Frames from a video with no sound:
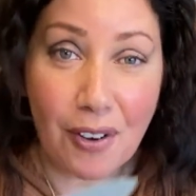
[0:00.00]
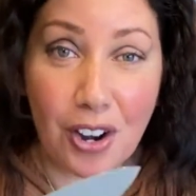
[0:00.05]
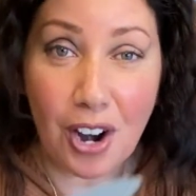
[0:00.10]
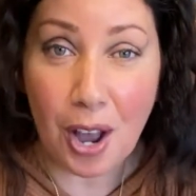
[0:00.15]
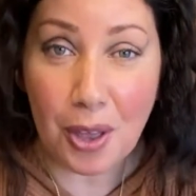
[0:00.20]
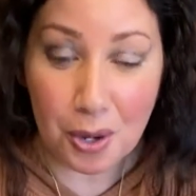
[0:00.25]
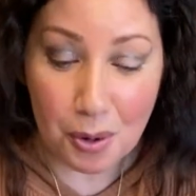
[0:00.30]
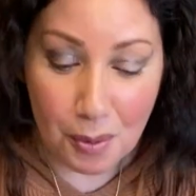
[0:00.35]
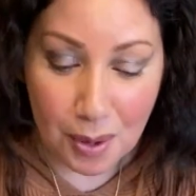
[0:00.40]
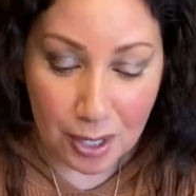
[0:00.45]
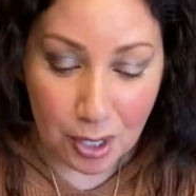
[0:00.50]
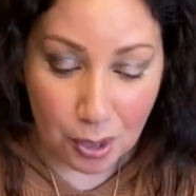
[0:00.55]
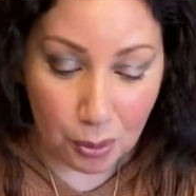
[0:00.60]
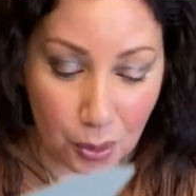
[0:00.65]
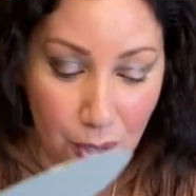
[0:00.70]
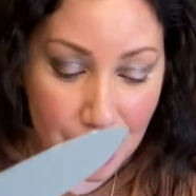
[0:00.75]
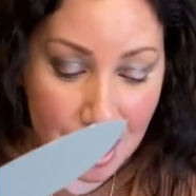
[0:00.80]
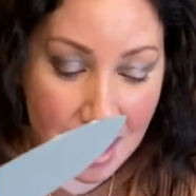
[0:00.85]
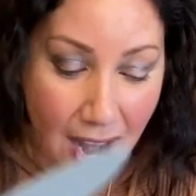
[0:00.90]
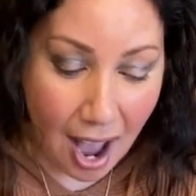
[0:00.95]
Our other ones
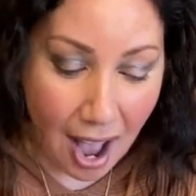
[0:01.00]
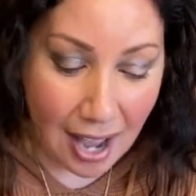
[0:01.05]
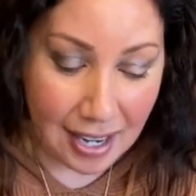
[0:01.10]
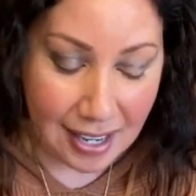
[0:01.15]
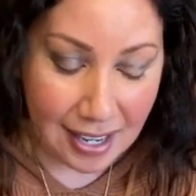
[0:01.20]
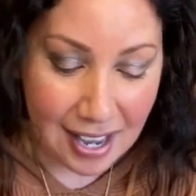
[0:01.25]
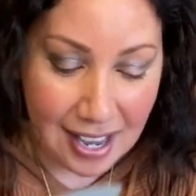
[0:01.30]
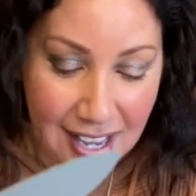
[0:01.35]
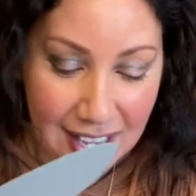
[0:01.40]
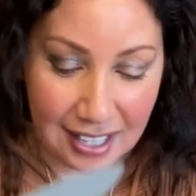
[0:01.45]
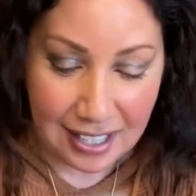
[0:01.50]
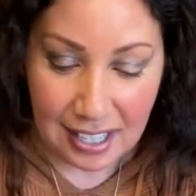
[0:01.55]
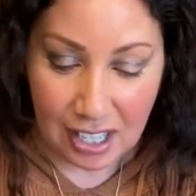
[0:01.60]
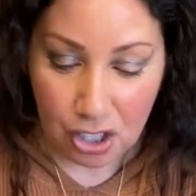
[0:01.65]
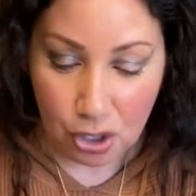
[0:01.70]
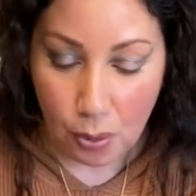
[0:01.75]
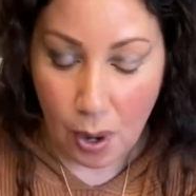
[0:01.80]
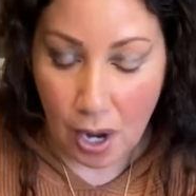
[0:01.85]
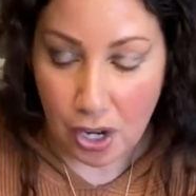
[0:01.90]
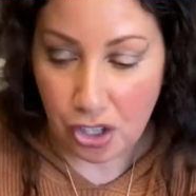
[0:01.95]
were not
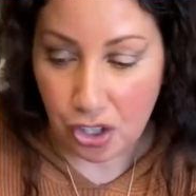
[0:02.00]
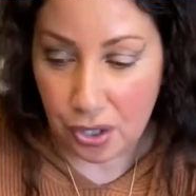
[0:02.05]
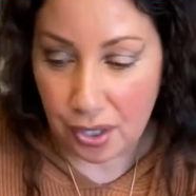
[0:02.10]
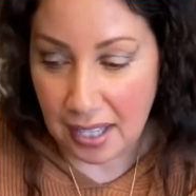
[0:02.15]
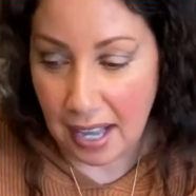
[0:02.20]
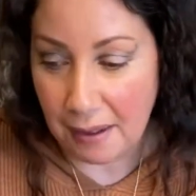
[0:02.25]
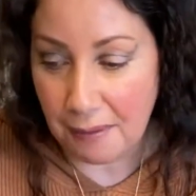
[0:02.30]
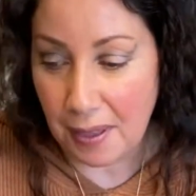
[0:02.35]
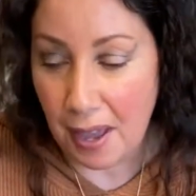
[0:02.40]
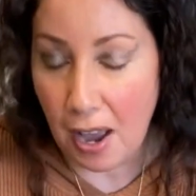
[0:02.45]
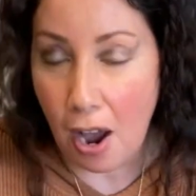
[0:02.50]
dishwasher safe.